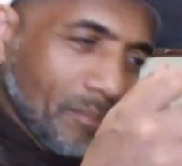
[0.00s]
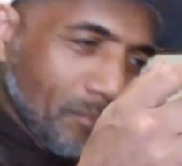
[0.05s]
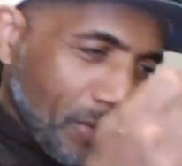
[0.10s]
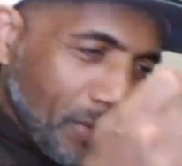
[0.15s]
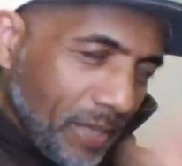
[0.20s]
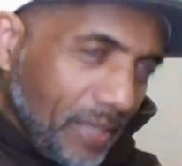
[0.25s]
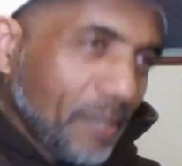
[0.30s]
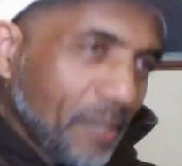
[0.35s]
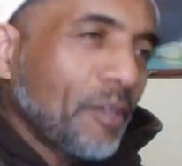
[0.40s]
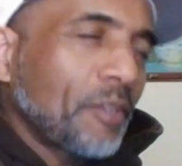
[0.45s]

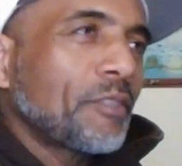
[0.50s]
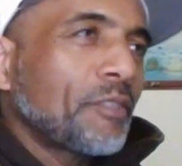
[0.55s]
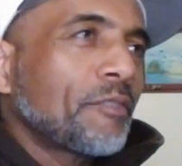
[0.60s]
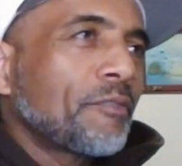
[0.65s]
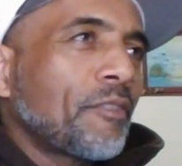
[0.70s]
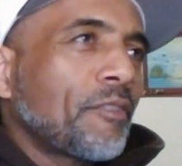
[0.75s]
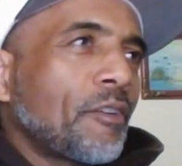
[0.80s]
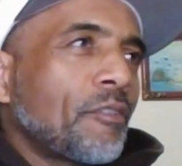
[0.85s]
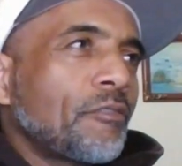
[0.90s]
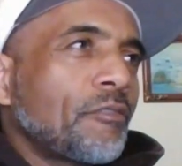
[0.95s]
make it on your
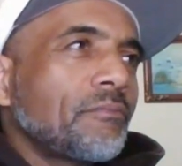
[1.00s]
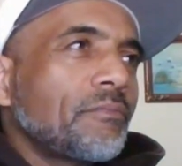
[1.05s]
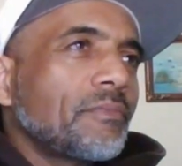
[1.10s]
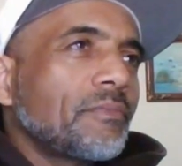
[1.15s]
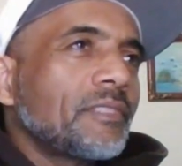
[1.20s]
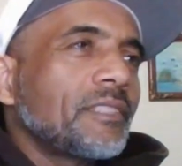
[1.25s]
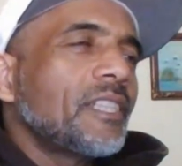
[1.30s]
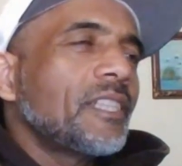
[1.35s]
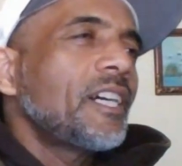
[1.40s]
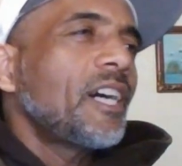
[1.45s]
phone,
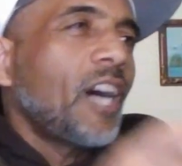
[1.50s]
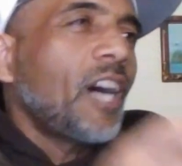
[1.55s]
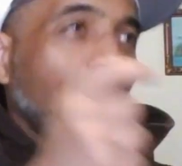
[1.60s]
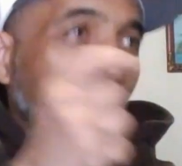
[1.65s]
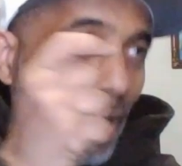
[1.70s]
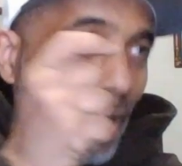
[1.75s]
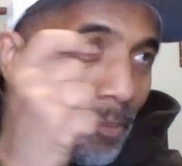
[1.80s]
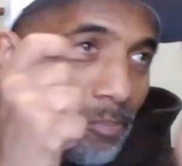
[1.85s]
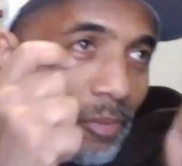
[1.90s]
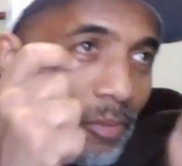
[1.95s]

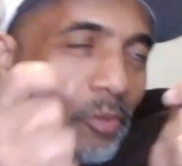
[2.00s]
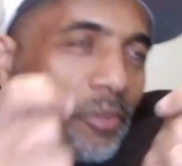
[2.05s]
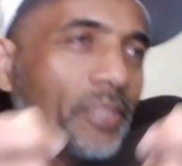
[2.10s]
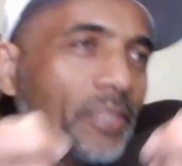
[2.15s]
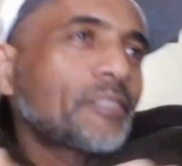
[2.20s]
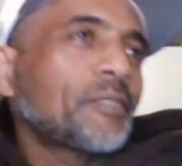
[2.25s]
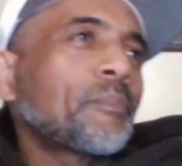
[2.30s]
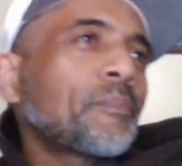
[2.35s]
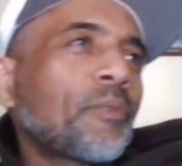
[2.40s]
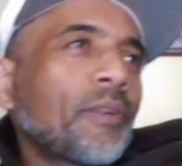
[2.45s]
upload
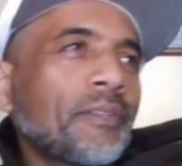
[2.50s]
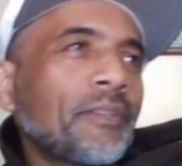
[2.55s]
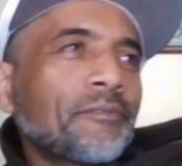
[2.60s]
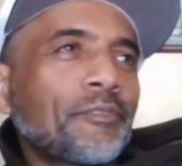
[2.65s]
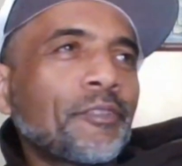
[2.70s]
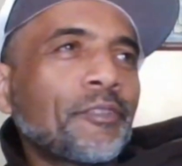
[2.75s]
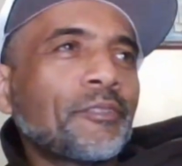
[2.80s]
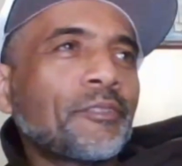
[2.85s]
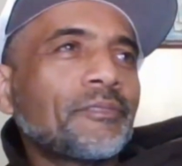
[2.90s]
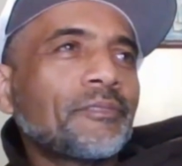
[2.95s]
it to
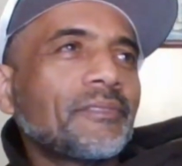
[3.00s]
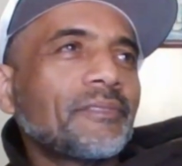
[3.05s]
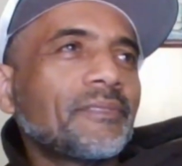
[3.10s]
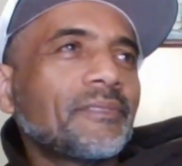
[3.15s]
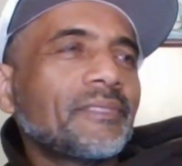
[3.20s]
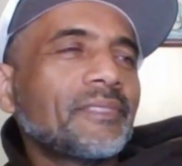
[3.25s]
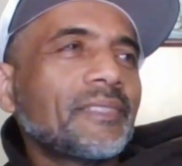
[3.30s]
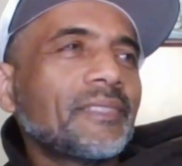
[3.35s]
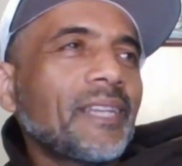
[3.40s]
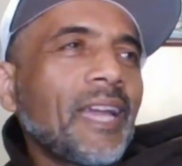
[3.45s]
Printful,
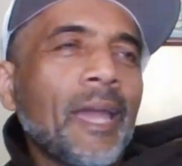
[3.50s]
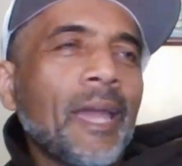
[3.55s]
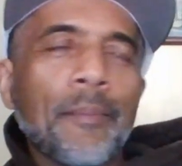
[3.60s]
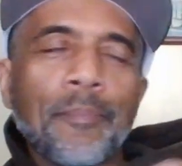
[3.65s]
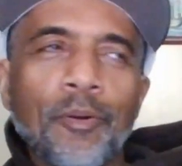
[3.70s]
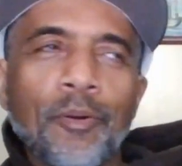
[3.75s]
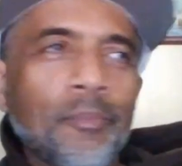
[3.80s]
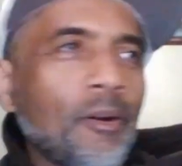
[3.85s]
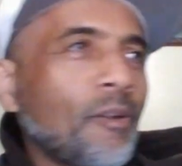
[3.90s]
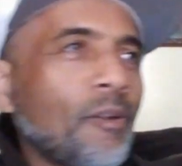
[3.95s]

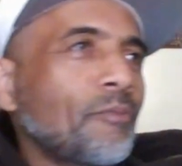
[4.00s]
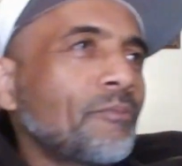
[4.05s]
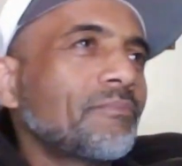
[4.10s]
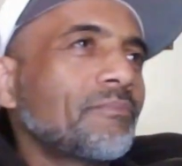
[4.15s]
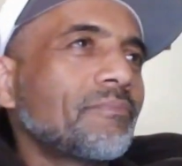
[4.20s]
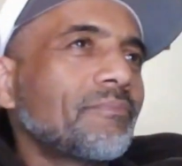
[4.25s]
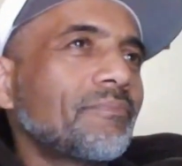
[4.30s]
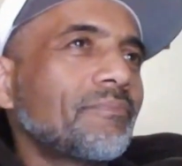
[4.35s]
and promote.